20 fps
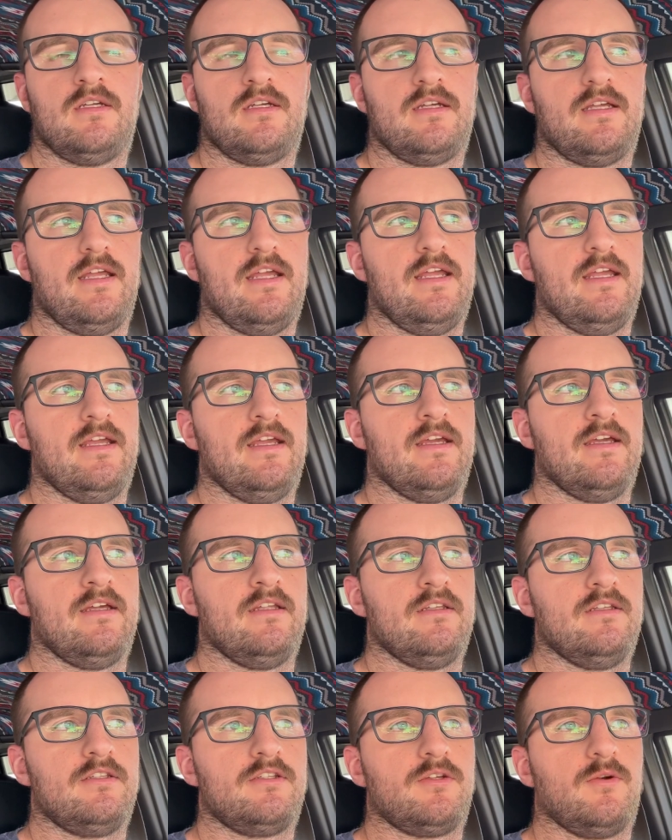
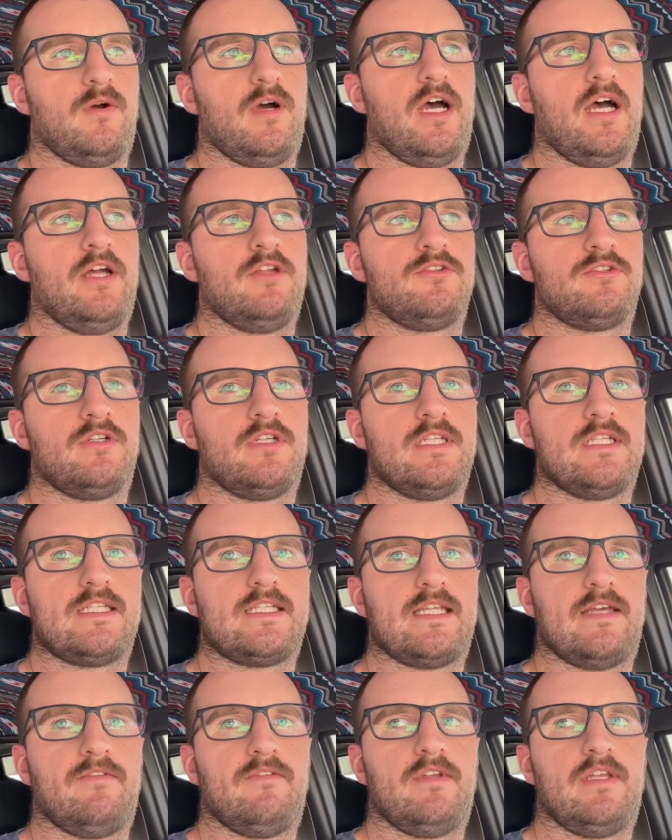And so
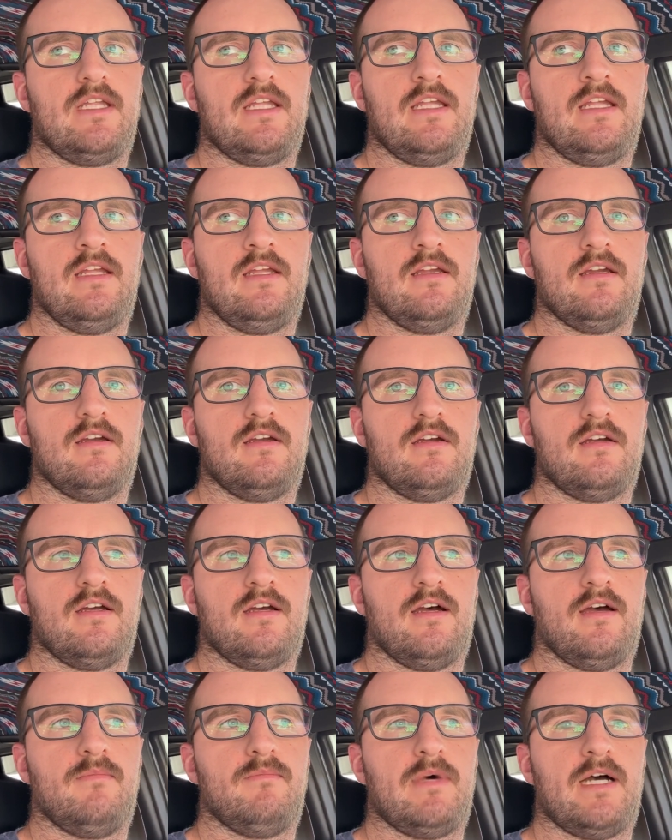170
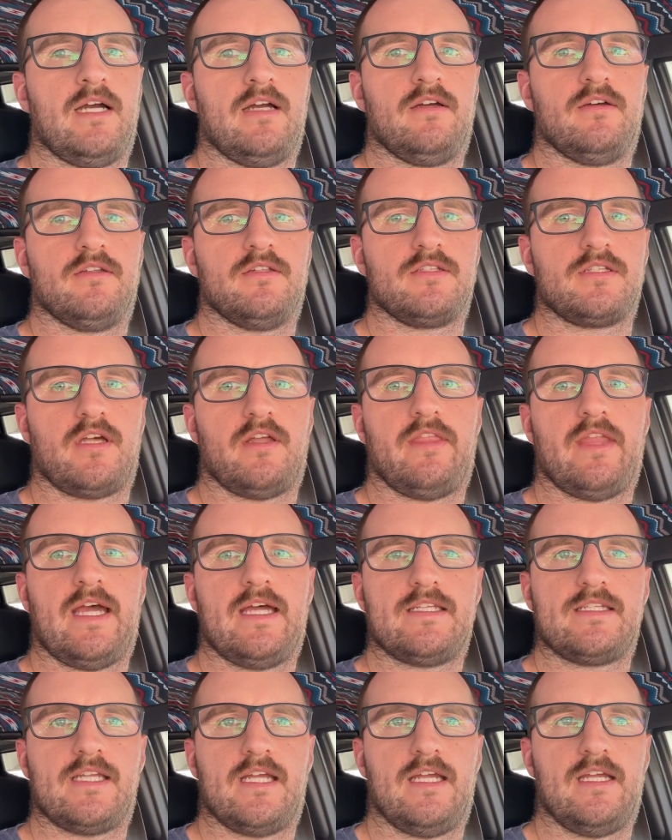miles on
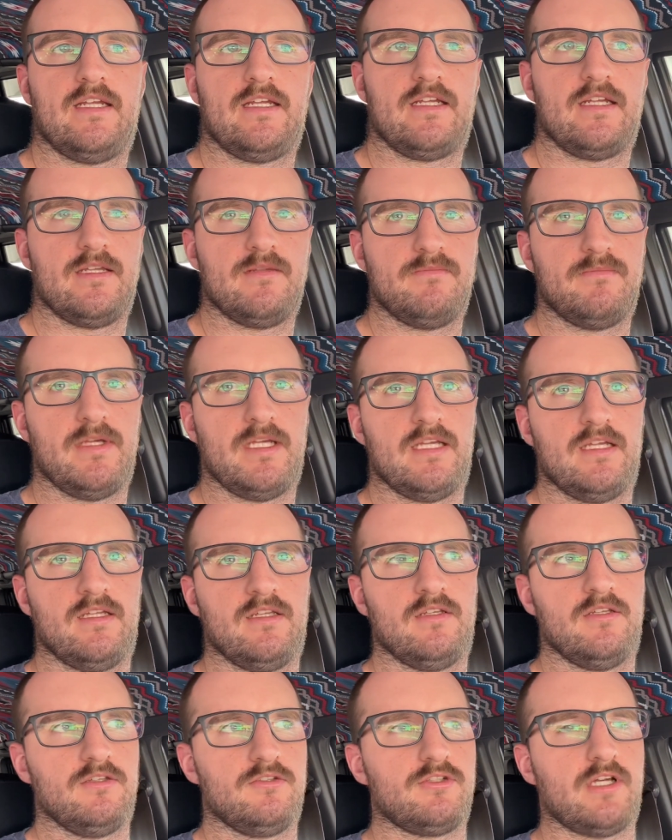that tank had
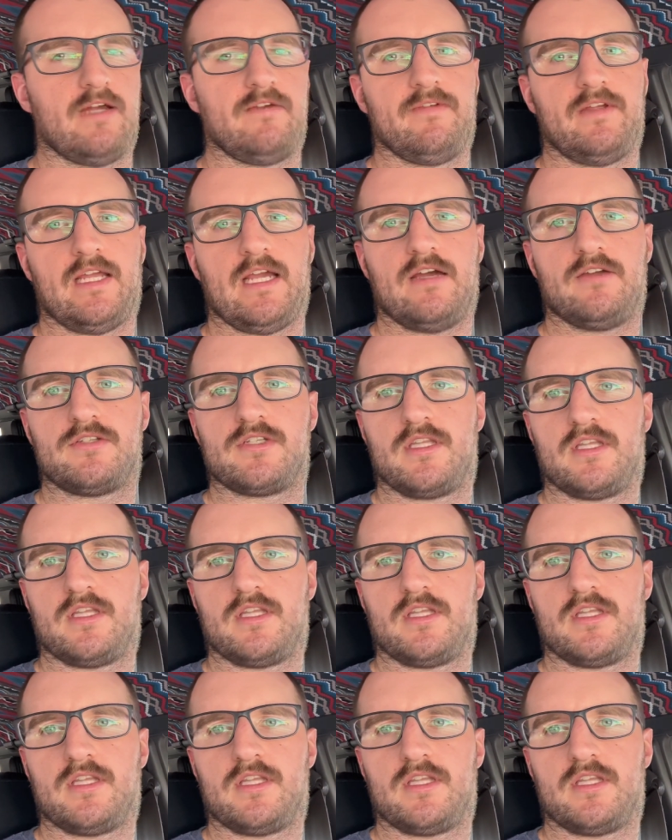been driving out to